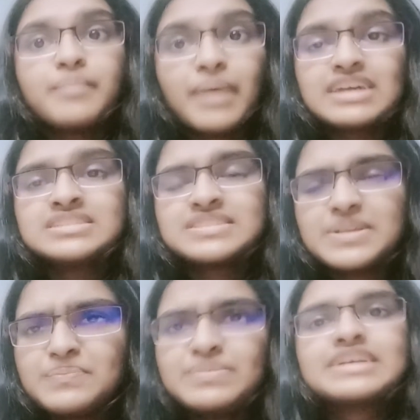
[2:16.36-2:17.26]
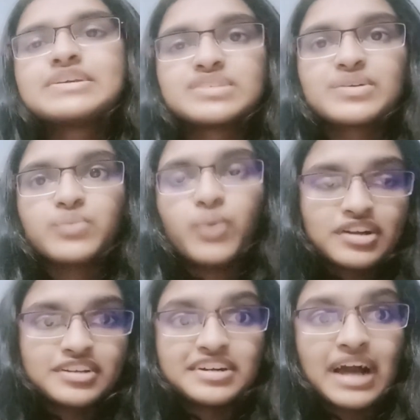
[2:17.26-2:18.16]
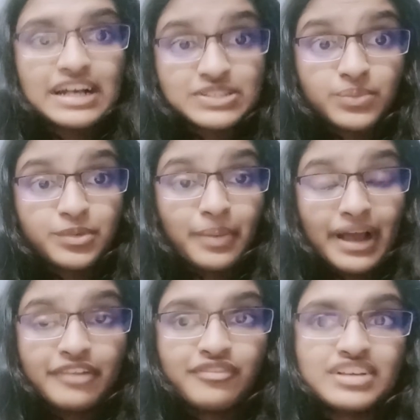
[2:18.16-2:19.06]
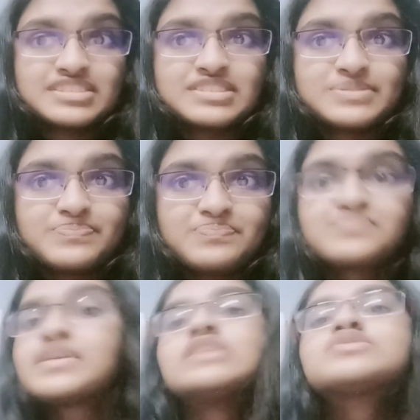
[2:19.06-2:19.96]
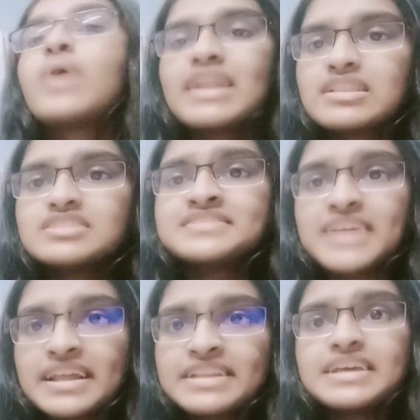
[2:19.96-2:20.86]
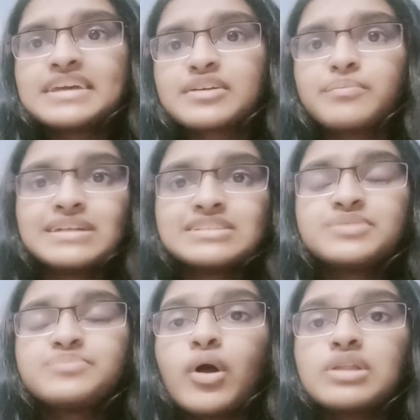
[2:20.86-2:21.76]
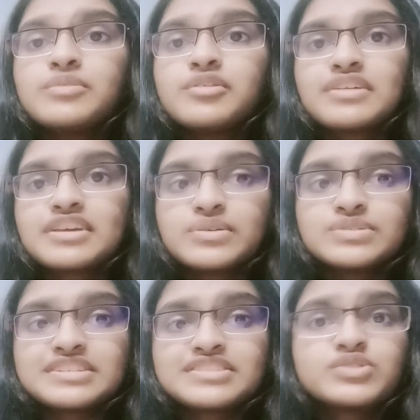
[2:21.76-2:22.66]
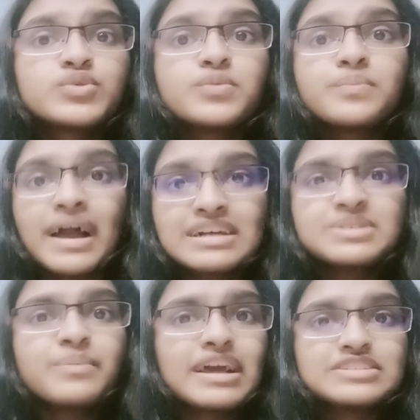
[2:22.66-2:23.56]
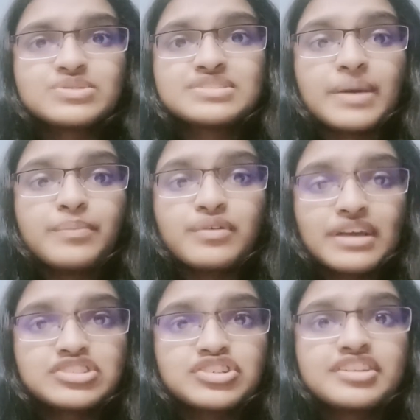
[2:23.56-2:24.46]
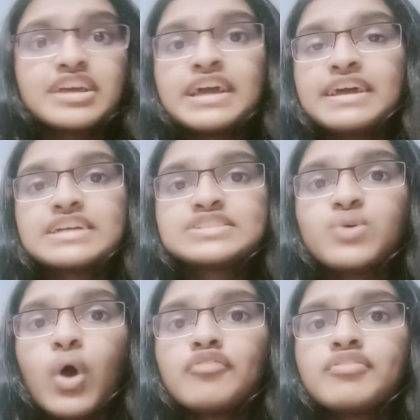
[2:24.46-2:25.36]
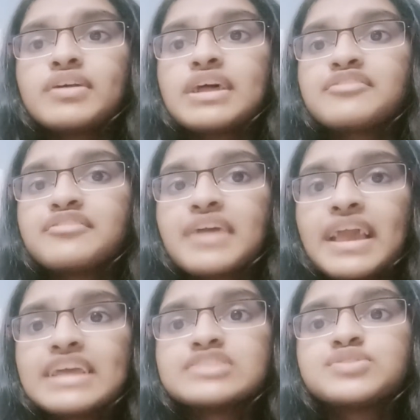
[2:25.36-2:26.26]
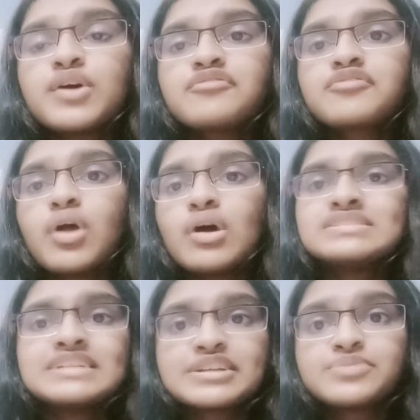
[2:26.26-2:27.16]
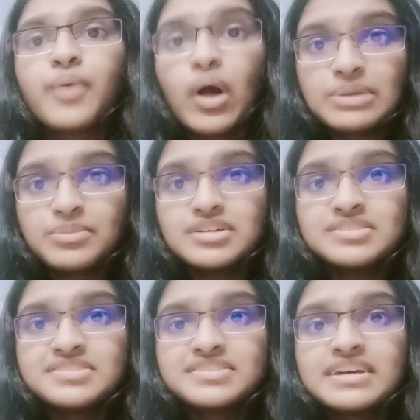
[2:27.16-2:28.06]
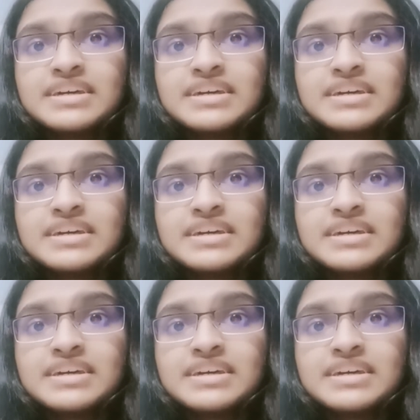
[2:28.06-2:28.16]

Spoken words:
by simply using water as your mobile phase. So another technique Benson Polymeric uses to maximize your separation is to offer a range of cross-linked polymers.